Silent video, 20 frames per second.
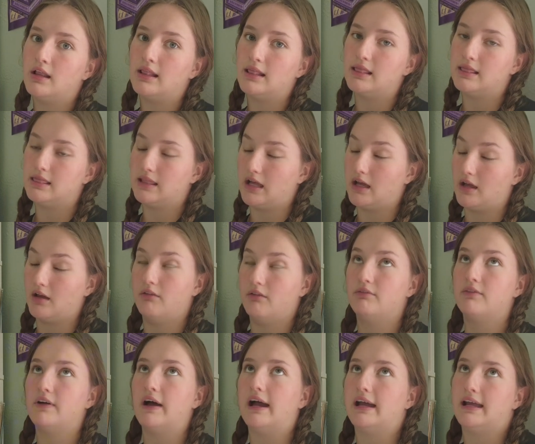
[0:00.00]
Love.
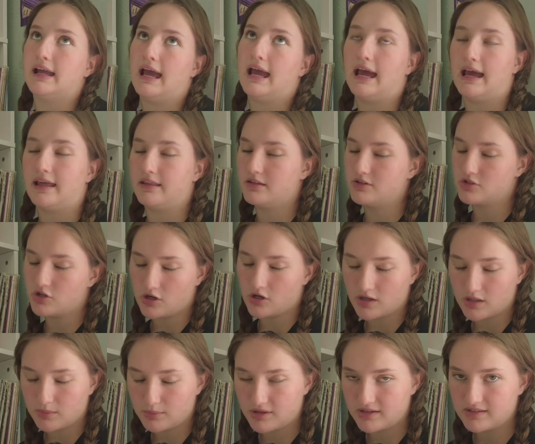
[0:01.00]
I had the
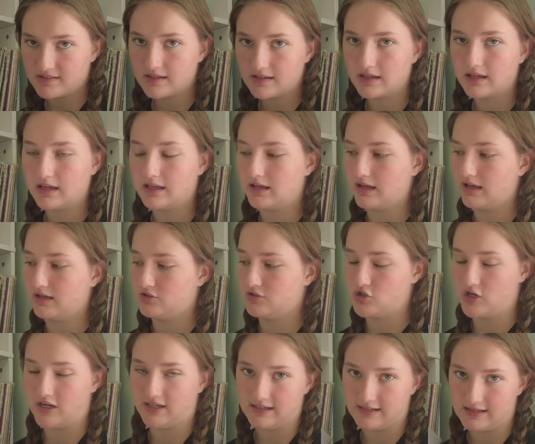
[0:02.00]
Target pressing and I
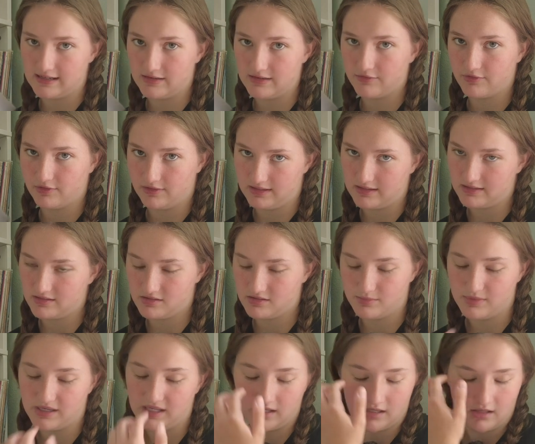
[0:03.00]
traded it for this
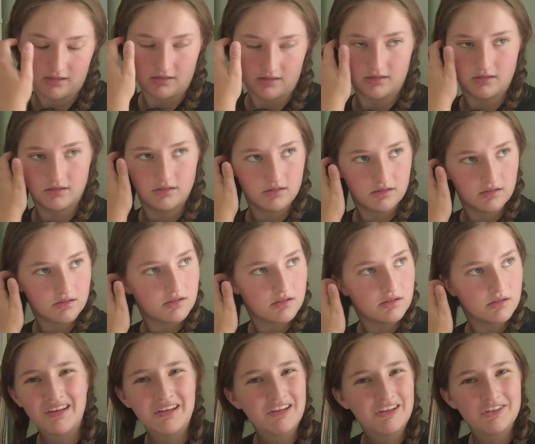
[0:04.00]
because
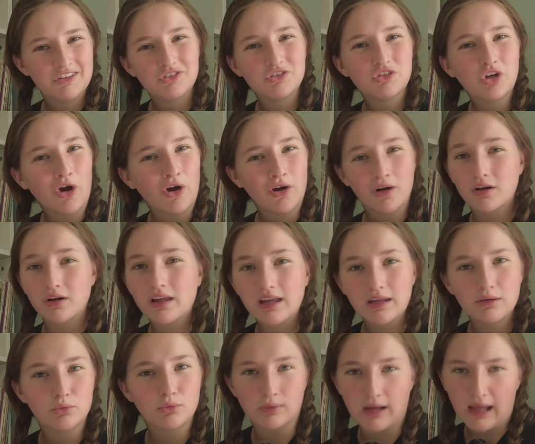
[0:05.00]
Target
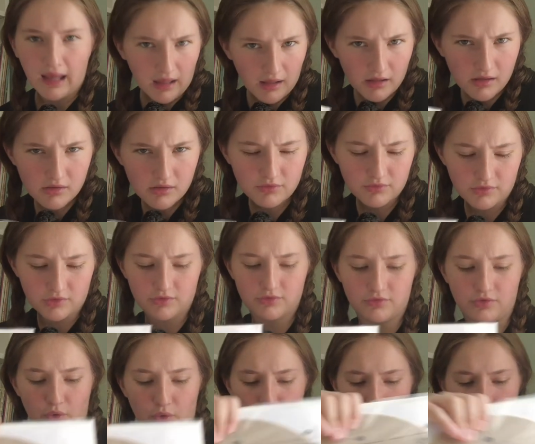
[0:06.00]
red for
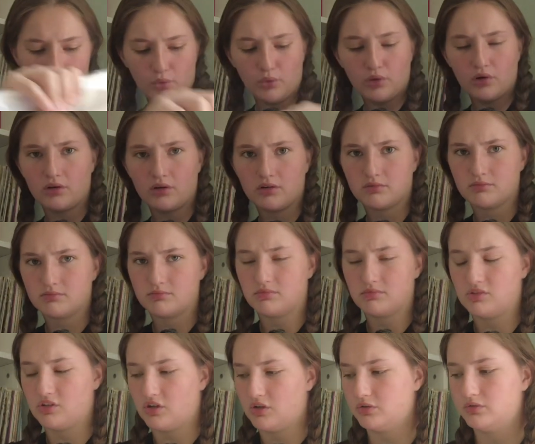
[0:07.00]
Folklore,
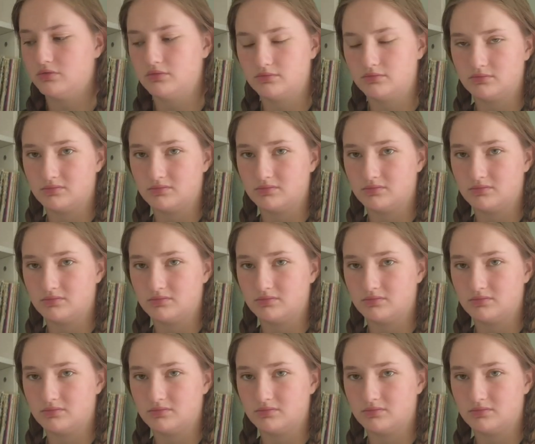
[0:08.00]
don't